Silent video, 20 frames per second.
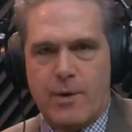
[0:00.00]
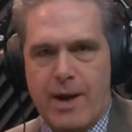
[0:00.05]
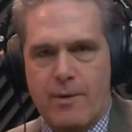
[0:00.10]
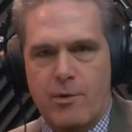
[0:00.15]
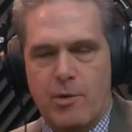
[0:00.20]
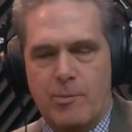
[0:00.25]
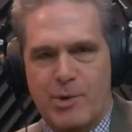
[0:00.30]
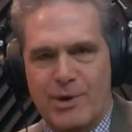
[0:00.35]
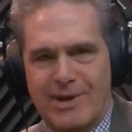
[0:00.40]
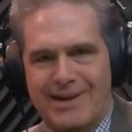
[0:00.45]
I
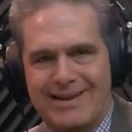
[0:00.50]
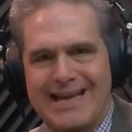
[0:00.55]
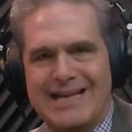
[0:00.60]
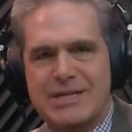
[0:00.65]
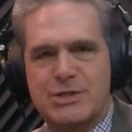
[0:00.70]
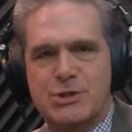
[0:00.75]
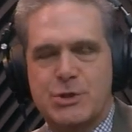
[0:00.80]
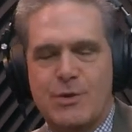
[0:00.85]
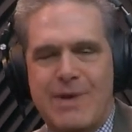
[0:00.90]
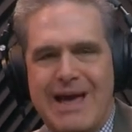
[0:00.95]
will put
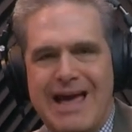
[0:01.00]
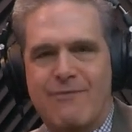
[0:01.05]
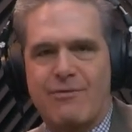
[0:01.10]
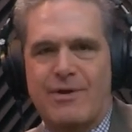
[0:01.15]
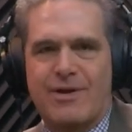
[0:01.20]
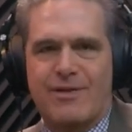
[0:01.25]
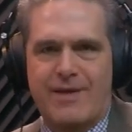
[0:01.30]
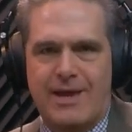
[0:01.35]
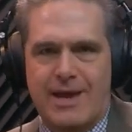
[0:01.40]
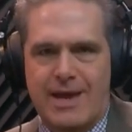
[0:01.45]
links to
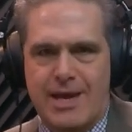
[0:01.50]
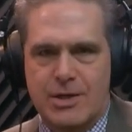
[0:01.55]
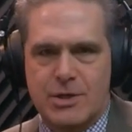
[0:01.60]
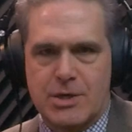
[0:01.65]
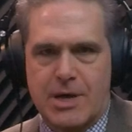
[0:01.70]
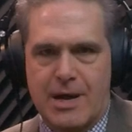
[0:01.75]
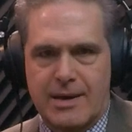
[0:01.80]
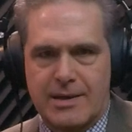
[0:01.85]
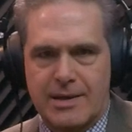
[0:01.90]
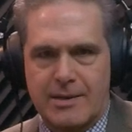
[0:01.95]
everything he
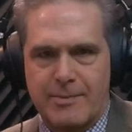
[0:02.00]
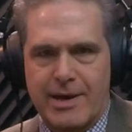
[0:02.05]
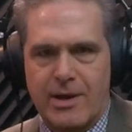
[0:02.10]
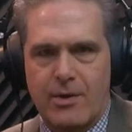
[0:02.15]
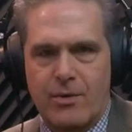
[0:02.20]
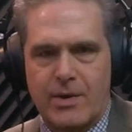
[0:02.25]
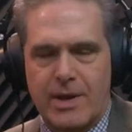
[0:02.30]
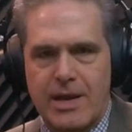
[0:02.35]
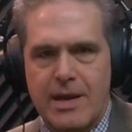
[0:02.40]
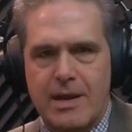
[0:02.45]
talked
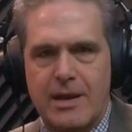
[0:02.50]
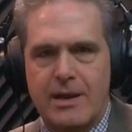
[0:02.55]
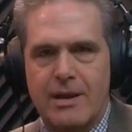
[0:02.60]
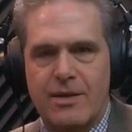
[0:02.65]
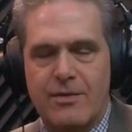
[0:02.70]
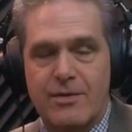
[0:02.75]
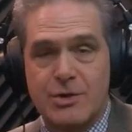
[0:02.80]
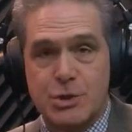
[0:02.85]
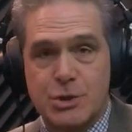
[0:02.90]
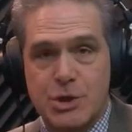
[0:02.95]
about in
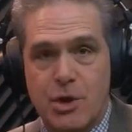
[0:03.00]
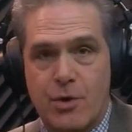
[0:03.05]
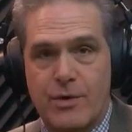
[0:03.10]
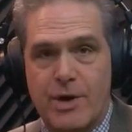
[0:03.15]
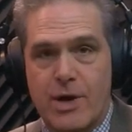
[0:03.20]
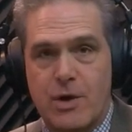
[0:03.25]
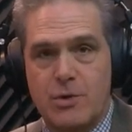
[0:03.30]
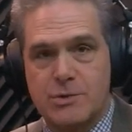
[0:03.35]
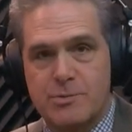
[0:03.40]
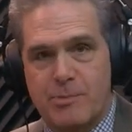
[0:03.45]
the show
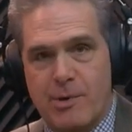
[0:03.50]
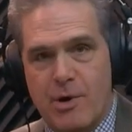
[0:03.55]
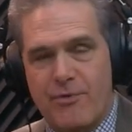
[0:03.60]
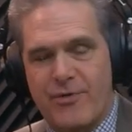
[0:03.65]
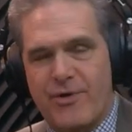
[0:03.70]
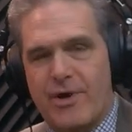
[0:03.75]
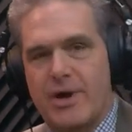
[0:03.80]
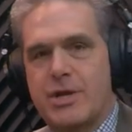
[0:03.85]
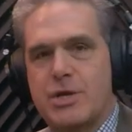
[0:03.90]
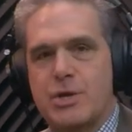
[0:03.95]
notes,
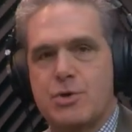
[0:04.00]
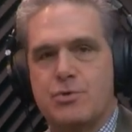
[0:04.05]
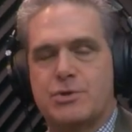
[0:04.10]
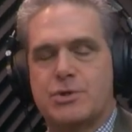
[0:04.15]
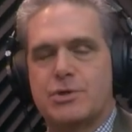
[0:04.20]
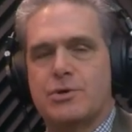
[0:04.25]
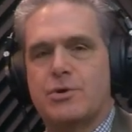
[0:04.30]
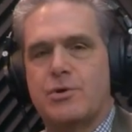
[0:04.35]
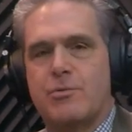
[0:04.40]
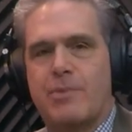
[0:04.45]
both on
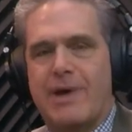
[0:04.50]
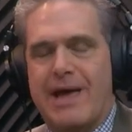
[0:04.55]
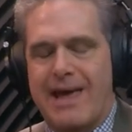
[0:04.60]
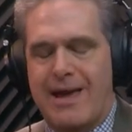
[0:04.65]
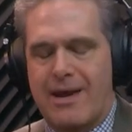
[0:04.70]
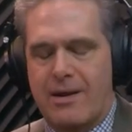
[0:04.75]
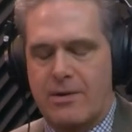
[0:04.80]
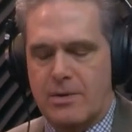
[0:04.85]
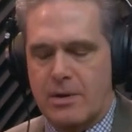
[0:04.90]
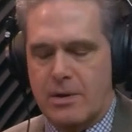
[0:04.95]
YouTube
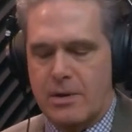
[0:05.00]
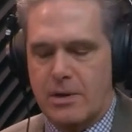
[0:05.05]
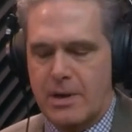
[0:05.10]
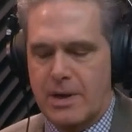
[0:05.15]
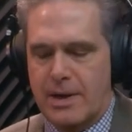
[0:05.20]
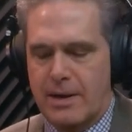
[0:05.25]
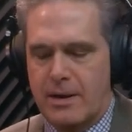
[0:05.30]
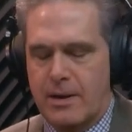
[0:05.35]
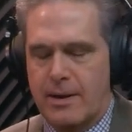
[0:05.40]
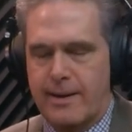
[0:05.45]
and
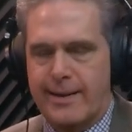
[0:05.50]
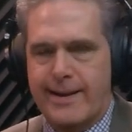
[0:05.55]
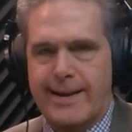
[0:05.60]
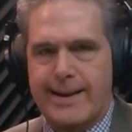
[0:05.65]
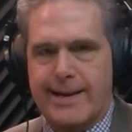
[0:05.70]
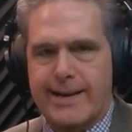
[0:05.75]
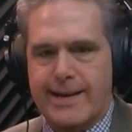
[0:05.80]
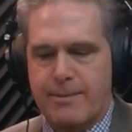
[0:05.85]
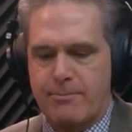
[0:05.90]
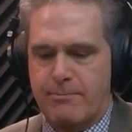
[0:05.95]
on
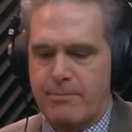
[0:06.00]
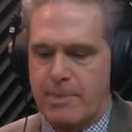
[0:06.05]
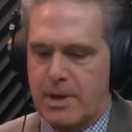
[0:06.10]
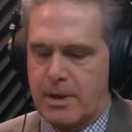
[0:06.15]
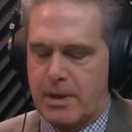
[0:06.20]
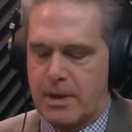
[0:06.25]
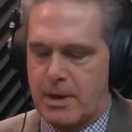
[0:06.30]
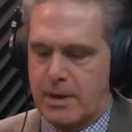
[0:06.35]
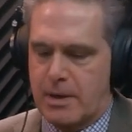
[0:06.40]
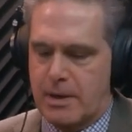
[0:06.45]
um,
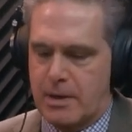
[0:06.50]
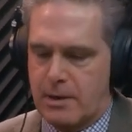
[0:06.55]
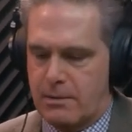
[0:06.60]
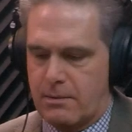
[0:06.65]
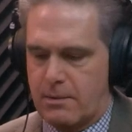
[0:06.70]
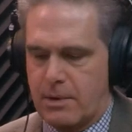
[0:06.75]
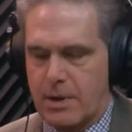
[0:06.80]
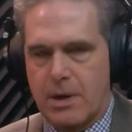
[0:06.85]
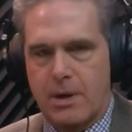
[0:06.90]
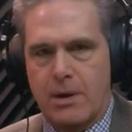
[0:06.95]
uh,
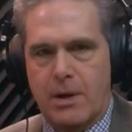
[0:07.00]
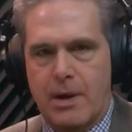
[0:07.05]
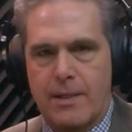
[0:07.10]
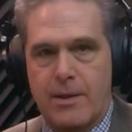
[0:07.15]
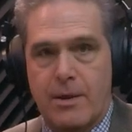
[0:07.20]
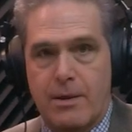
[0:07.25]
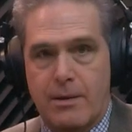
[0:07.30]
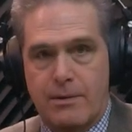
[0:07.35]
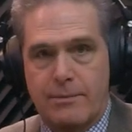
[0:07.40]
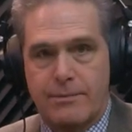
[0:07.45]
on
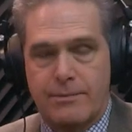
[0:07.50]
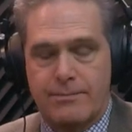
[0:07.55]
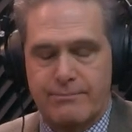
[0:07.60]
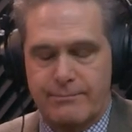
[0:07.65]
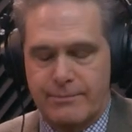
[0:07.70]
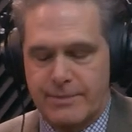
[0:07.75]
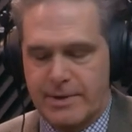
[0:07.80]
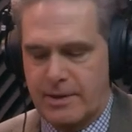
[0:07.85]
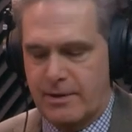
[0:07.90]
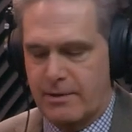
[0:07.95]
the
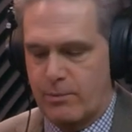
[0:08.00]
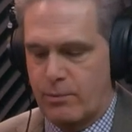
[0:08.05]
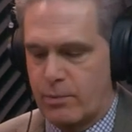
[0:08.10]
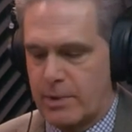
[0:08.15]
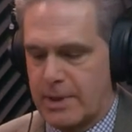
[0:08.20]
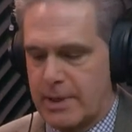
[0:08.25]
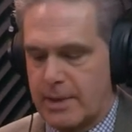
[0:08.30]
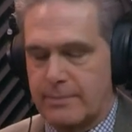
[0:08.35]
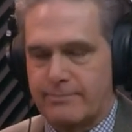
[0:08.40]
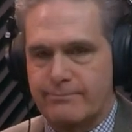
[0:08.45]
the
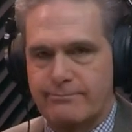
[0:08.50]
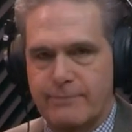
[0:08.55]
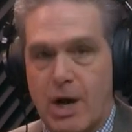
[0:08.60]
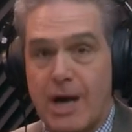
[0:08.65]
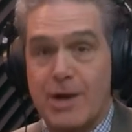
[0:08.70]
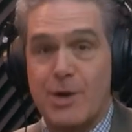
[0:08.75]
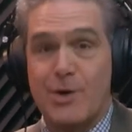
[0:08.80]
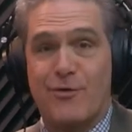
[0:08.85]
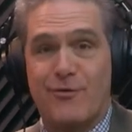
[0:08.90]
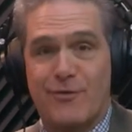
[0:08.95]
uh,
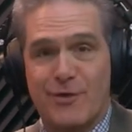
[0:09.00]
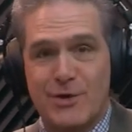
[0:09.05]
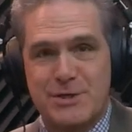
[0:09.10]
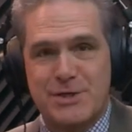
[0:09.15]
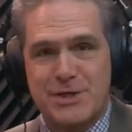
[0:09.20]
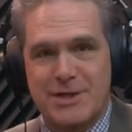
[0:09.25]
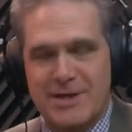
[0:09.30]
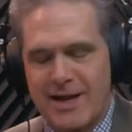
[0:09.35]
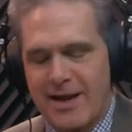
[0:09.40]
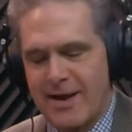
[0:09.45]
audio
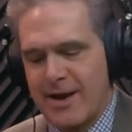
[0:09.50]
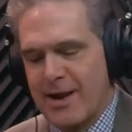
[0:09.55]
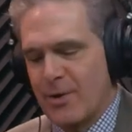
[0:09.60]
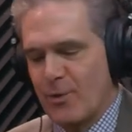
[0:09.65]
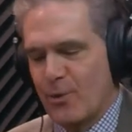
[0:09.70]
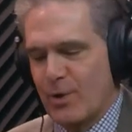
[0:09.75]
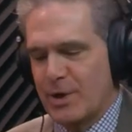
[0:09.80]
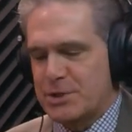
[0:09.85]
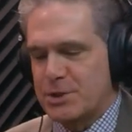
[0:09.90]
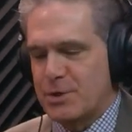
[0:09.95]
version,
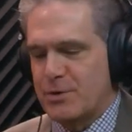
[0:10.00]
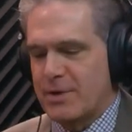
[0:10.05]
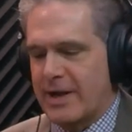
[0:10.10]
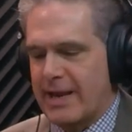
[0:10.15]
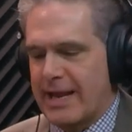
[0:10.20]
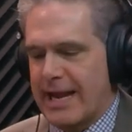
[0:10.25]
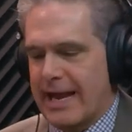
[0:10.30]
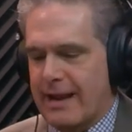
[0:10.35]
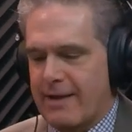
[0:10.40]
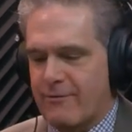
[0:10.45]
which you
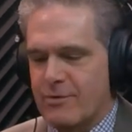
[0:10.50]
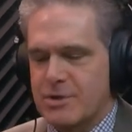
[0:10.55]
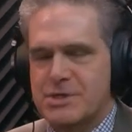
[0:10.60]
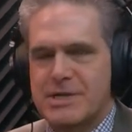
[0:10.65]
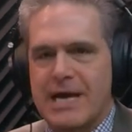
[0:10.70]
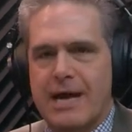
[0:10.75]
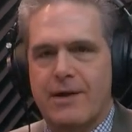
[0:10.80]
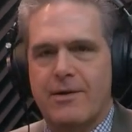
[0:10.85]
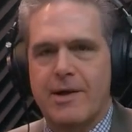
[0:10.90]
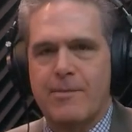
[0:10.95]
can get every
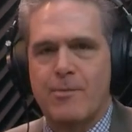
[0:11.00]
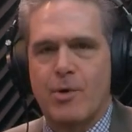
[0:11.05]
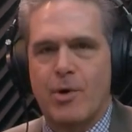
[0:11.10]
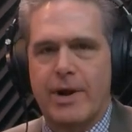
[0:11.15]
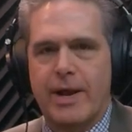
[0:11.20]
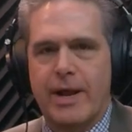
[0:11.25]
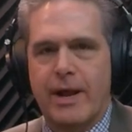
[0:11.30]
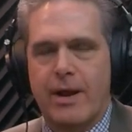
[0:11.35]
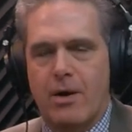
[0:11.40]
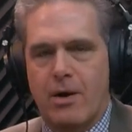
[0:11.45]
Saturday
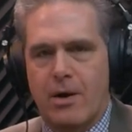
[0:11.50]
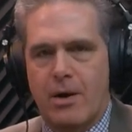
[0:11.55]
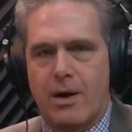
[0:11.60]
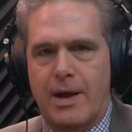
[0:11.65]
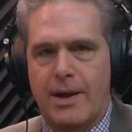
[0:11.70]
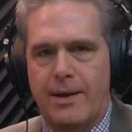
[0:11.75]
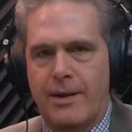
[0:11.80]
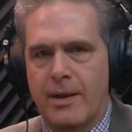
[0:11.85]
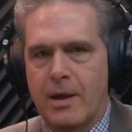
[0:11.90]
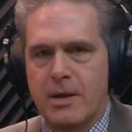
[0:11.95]
morning
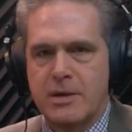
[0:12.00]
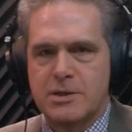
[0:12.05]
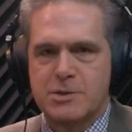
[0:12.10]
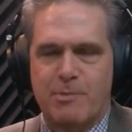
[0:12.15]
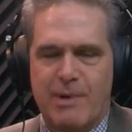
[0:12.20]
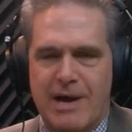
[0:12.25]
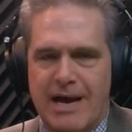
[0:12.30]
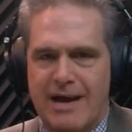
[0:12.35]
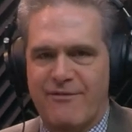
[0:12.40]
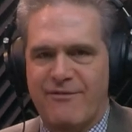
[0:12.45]
on
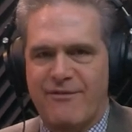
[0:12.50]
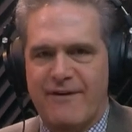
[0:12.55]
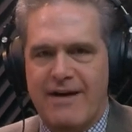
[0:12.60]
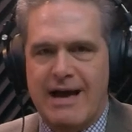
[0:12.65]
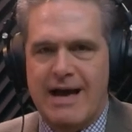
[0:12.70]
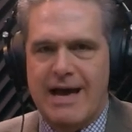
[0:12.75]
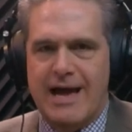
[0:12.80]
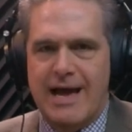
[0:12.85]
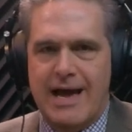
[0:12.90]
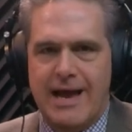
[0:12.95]

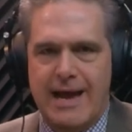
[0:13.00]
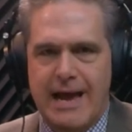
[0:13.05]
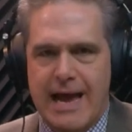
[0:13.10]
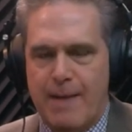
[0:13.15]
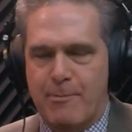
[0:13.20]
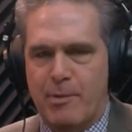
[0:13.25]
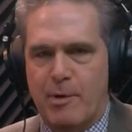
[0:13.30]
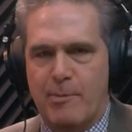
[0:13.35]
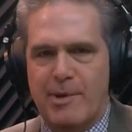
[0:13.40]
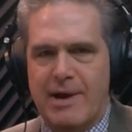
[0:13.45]
Spotify,
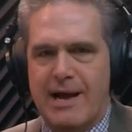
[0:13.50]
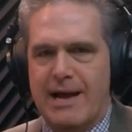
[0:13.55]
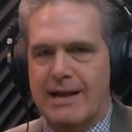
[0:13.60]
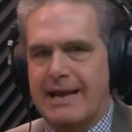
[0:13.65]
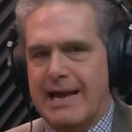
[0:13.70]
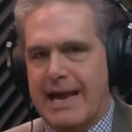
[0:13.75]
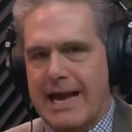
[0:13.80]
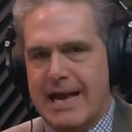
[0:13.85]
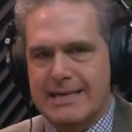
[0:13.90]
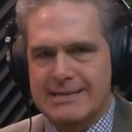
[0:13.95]
Apple
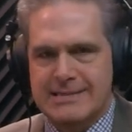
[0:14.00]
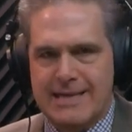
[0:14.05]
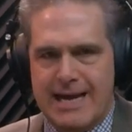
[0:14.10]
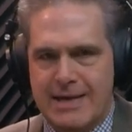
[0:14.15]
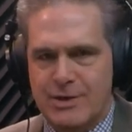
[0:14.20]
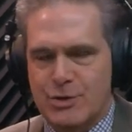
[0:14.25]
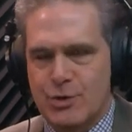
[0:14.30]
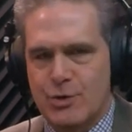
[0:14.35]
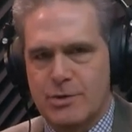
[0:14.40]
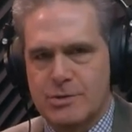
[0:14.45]
Podcasts,
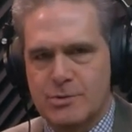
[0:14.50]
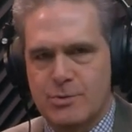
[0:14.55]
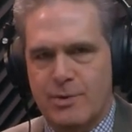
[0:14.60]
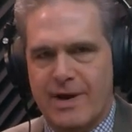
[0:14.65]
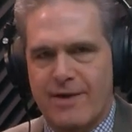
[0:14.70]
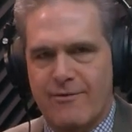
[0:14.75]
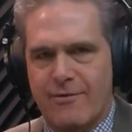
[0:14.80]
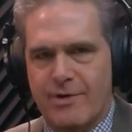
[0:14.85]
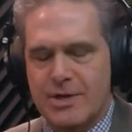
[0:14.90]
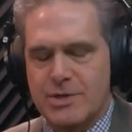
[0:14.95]
iTunes,
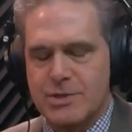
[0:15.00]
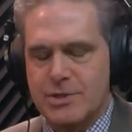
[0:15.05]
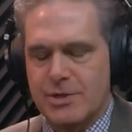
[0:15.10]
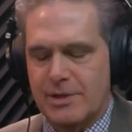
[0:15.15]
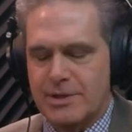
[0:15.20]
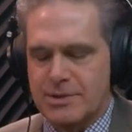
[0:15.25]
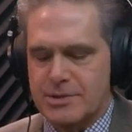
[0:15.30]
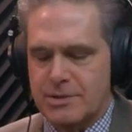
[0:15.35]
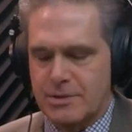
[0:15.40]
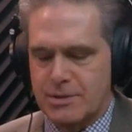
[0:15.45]
whatever it is you
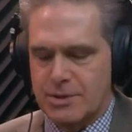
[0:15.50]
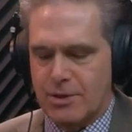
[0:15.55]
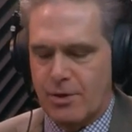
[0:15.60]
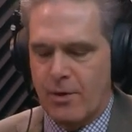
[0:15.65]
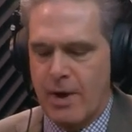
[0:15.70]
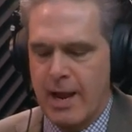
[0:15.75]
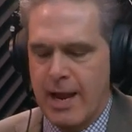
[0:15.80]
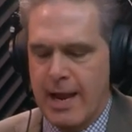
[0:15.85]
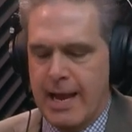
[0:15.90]
listen to.